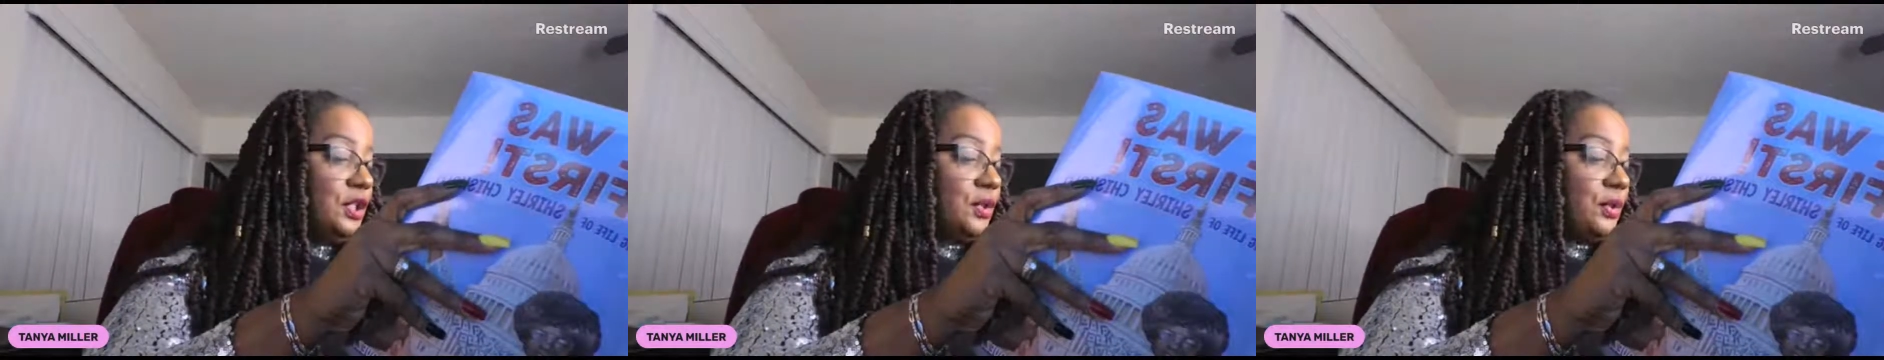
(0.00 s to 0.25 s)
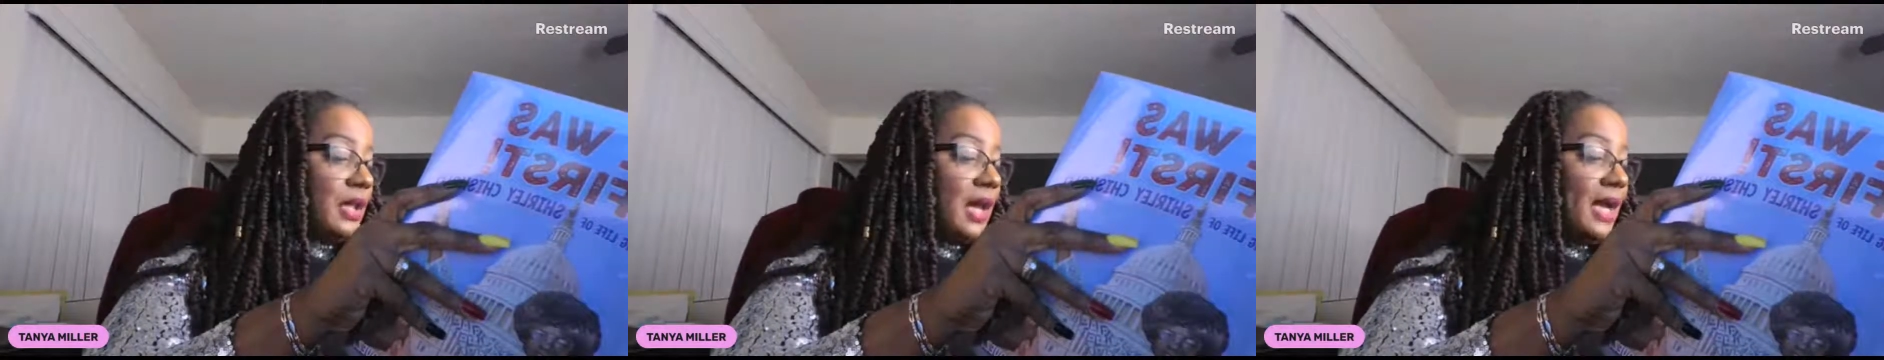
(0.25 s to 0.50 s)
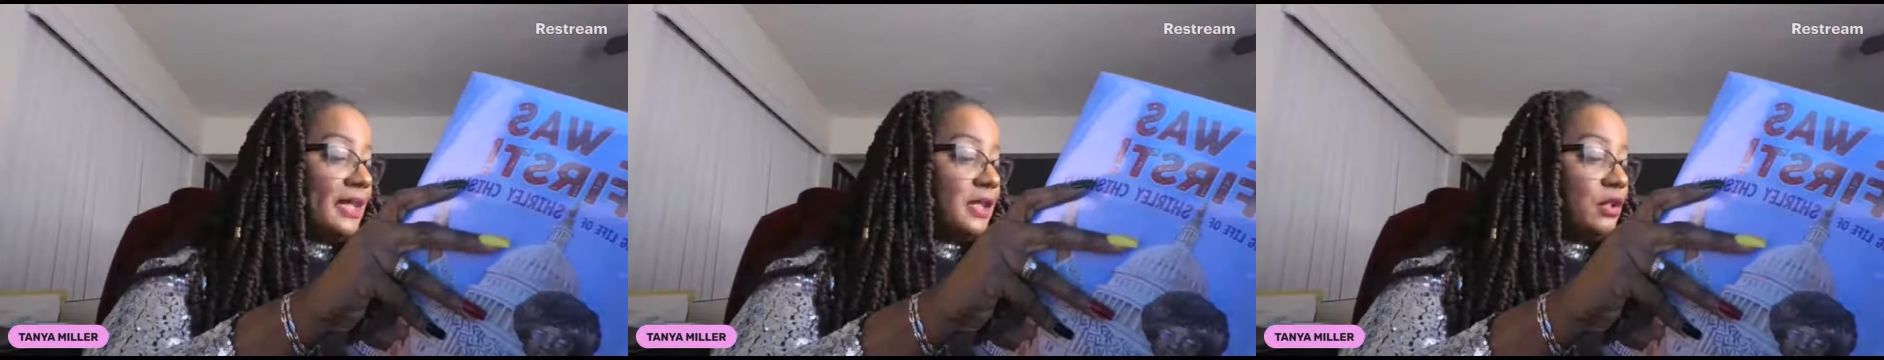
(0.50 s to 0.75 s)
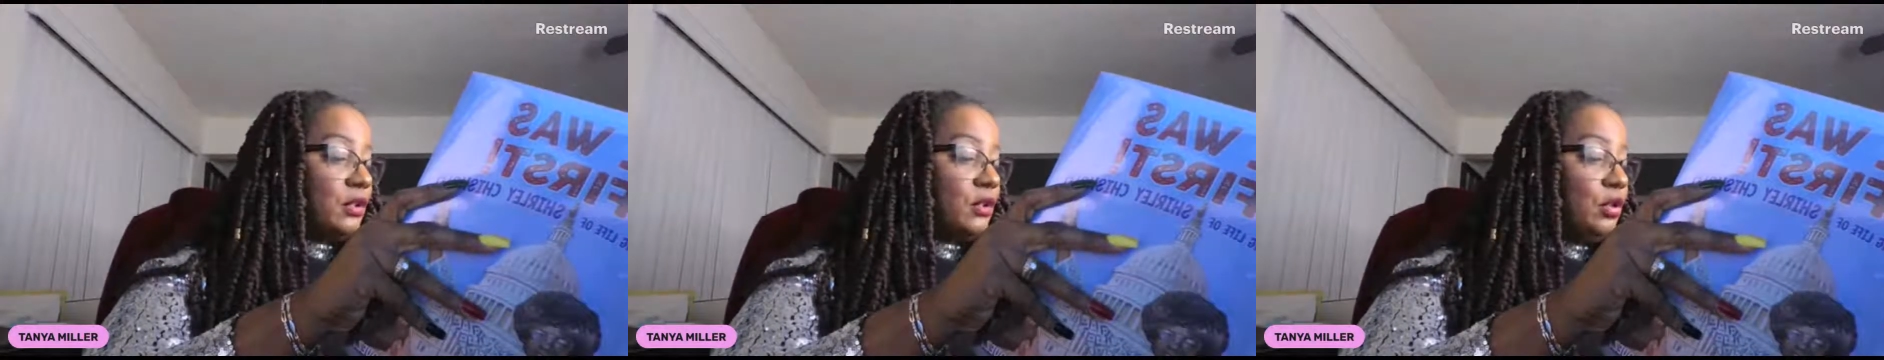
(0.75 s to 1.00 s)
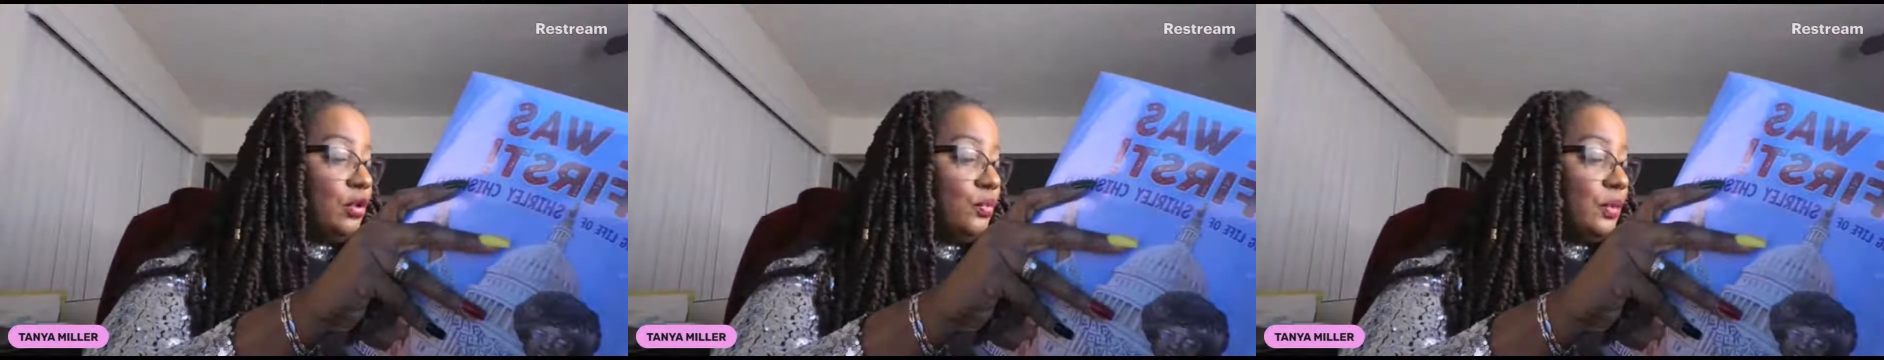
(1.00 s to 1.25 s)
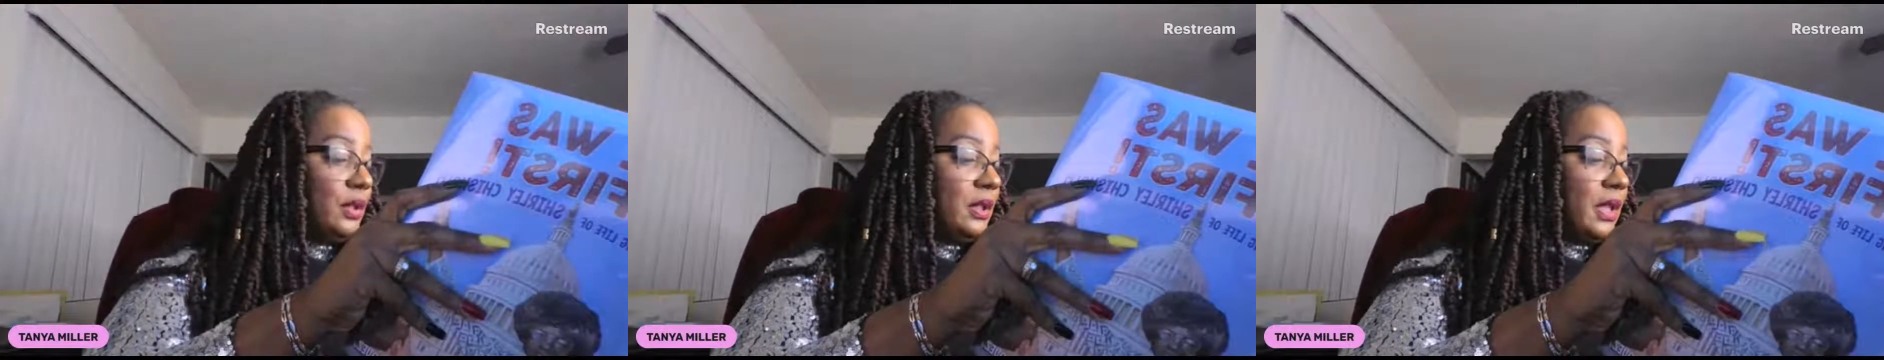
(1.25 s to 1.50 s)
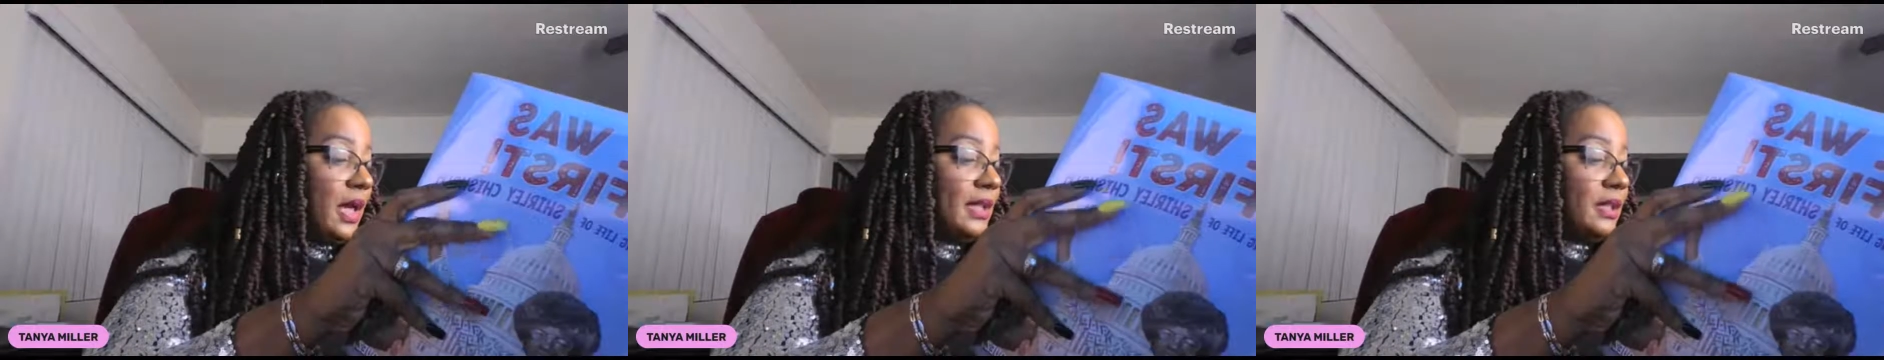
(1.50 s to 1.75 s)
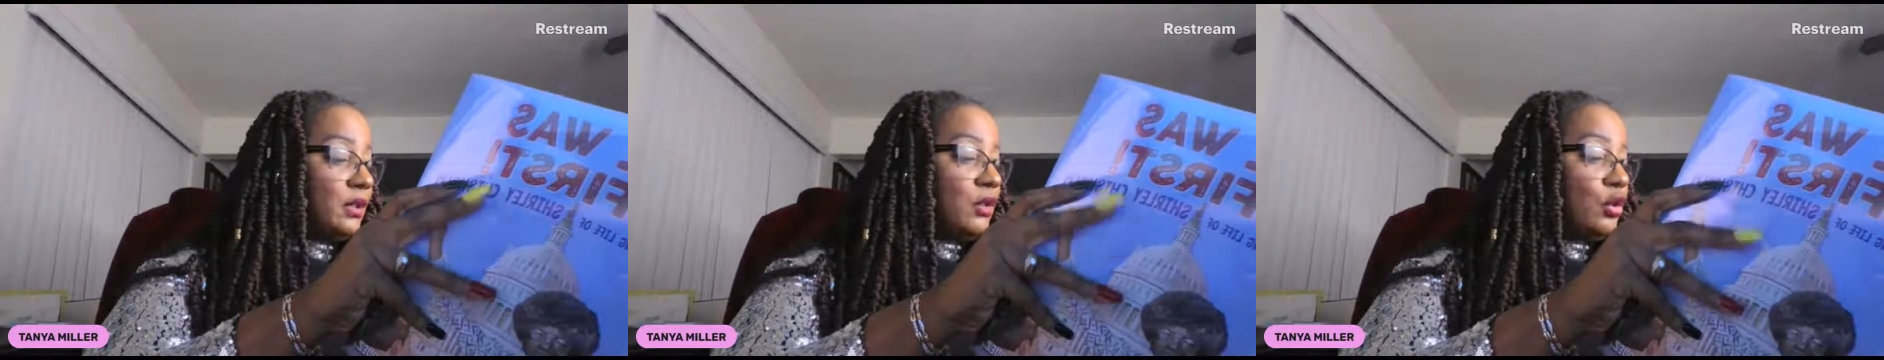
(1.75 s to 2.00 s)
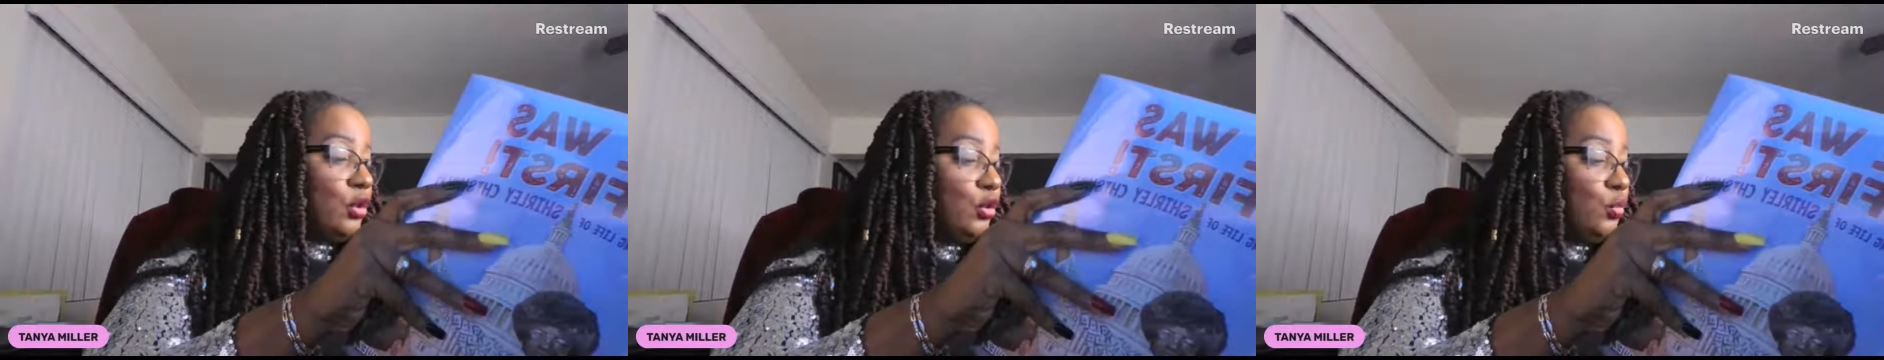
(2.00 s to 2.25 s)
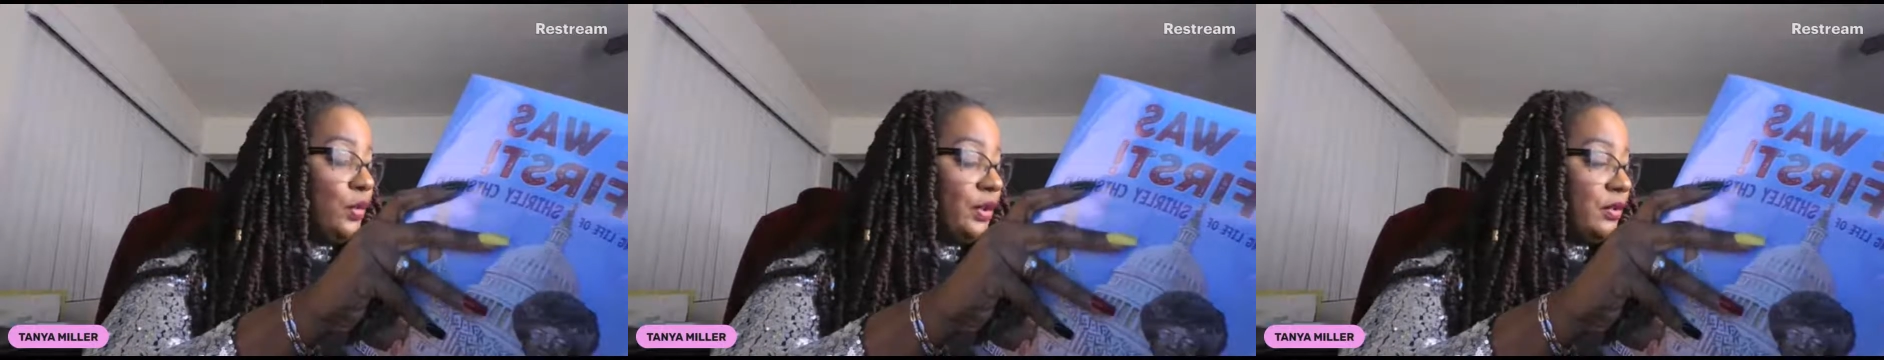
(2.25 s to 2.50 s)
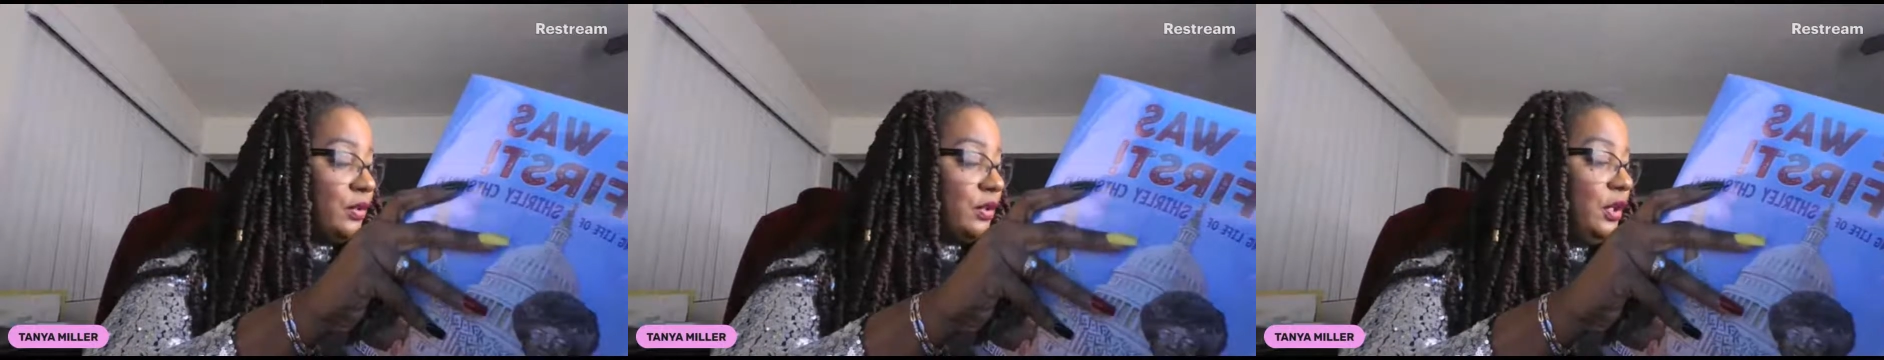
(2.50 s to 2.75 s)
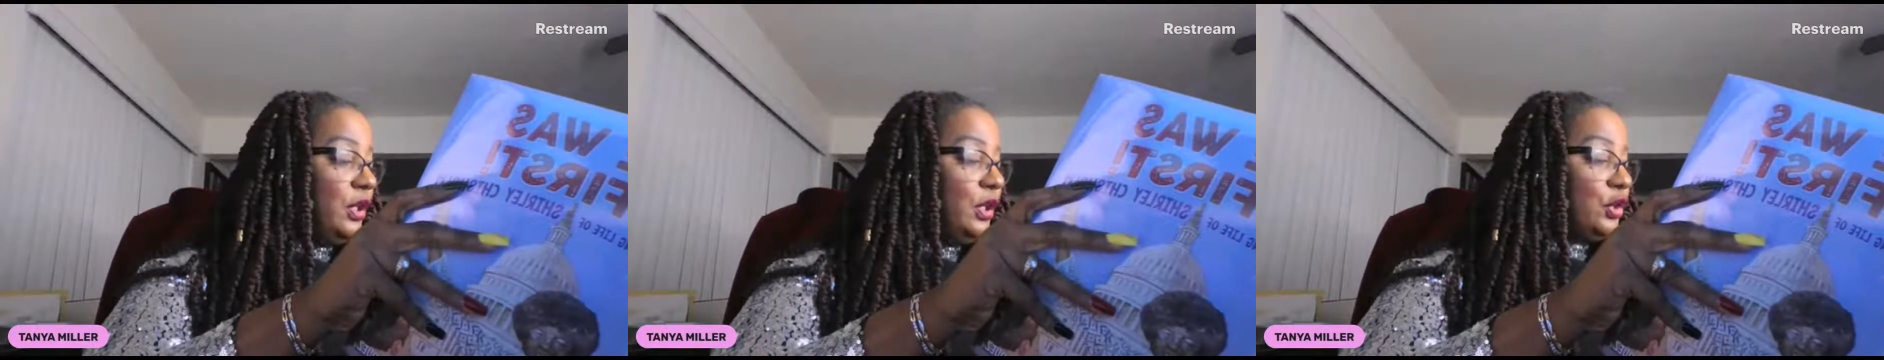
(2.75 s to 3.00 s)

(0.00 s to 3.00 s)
During the icicle cold winters,